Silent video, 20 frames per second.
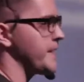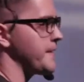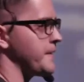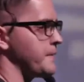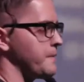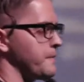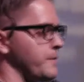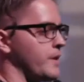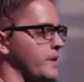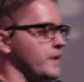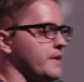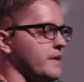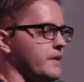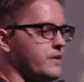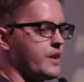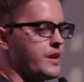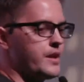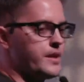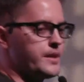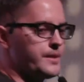the front of the
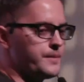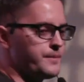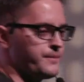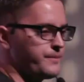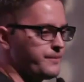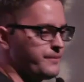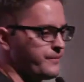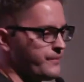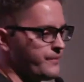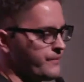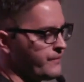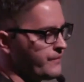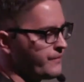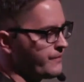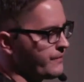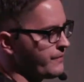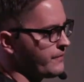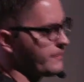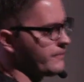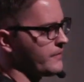line,
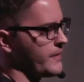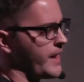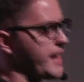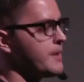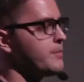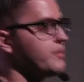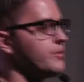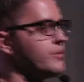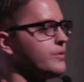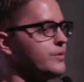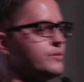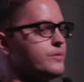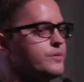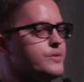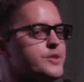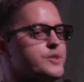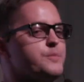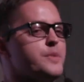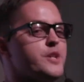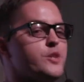able
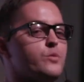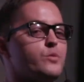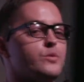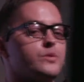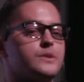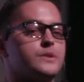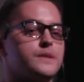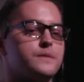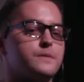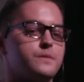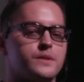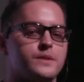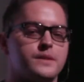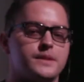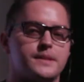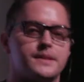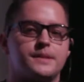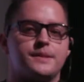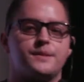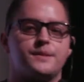to make a real difference.